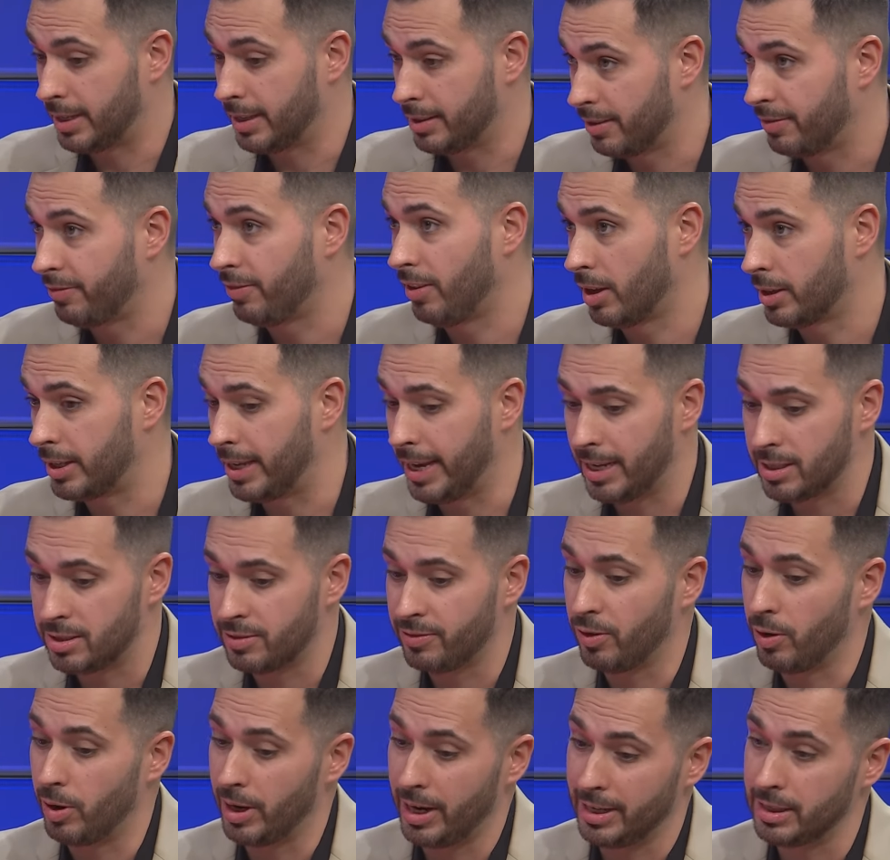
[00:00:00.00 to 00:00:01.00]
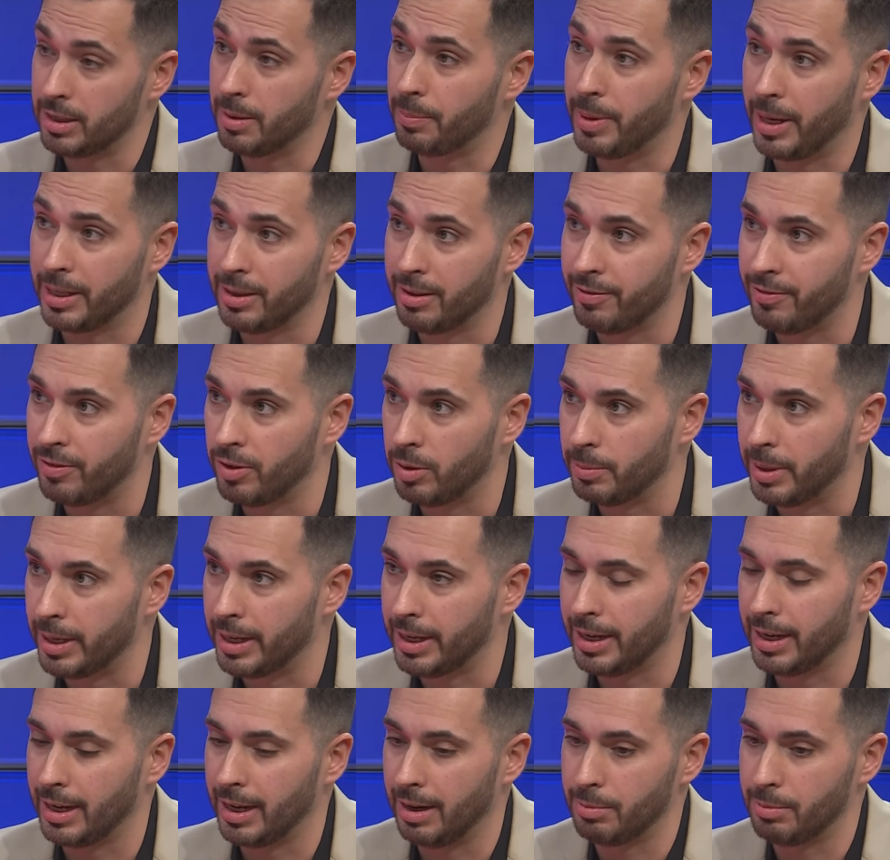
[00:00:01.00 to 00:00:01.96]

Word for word: the floodgates for independent filmmaking.